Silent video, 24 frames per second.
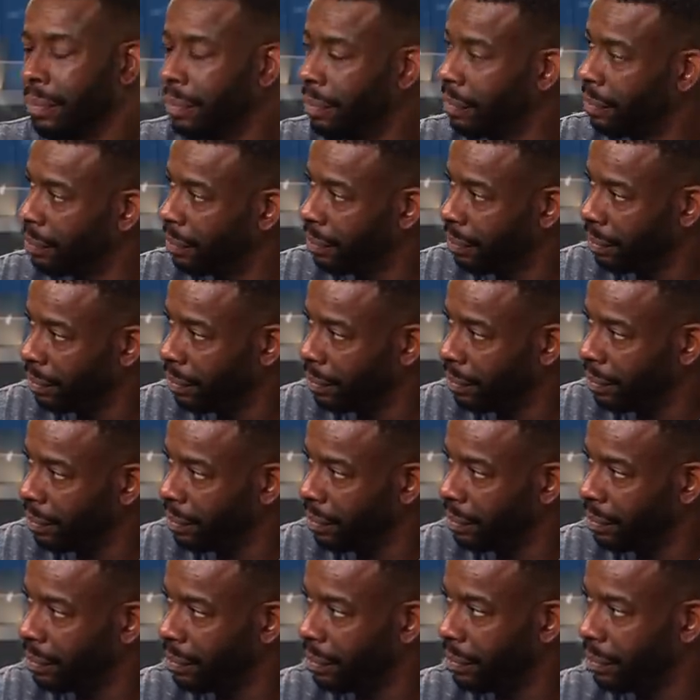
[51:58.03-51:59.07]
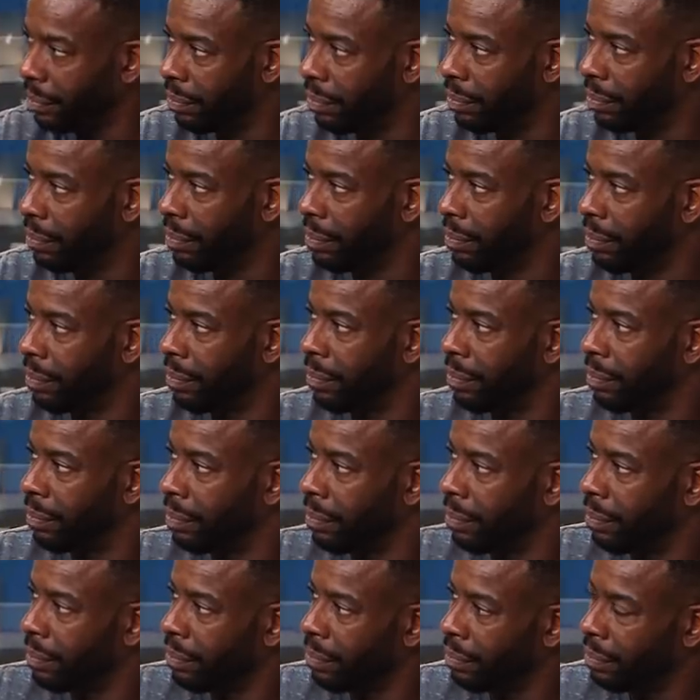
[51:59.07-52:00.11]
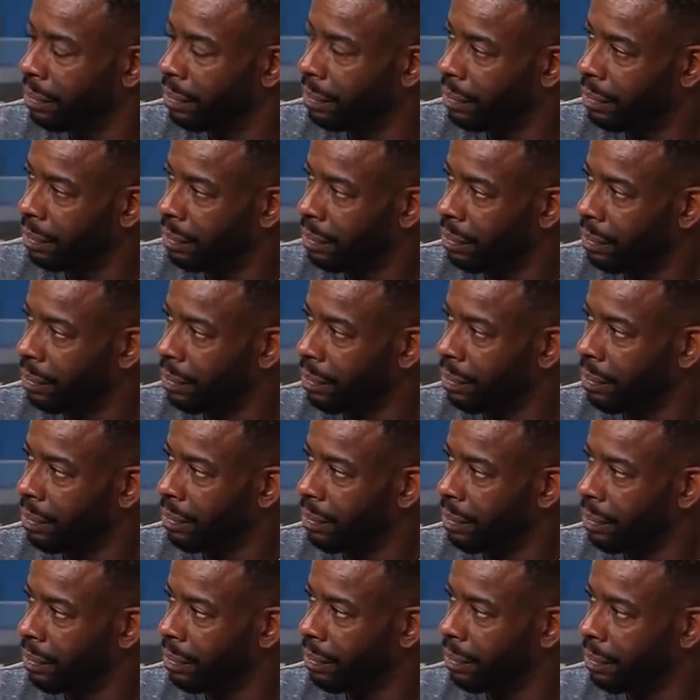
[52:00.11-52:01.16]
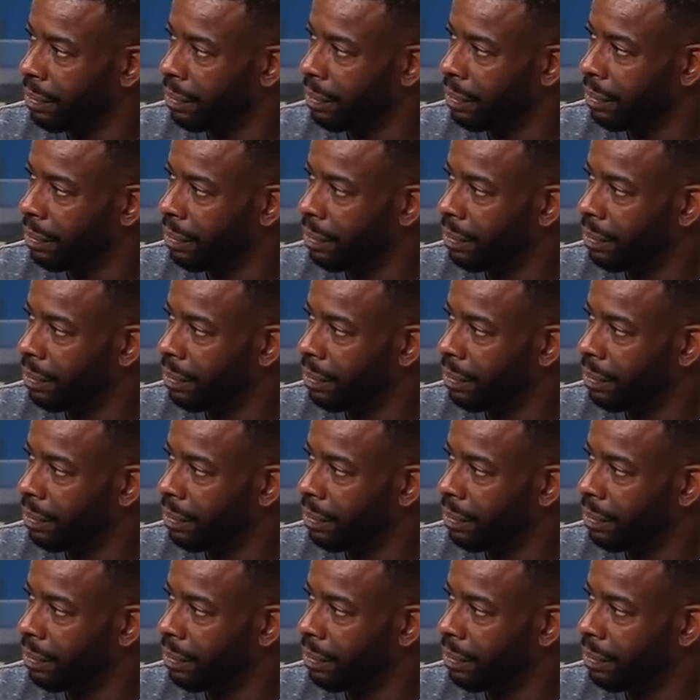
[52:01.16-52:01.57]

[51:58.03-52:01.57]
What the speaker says: (not speaking)